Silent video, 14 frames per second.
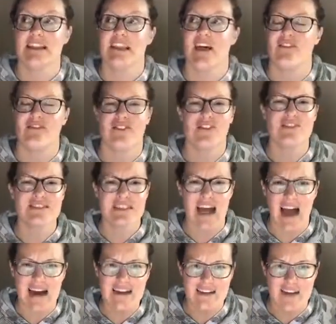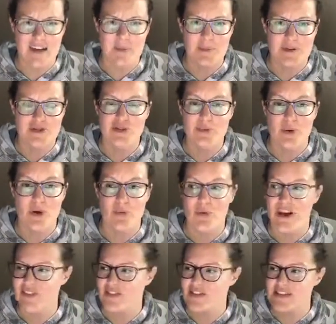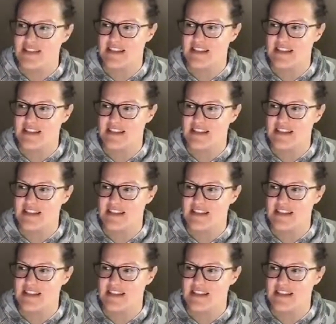that feels kind of like miserable, right? It feels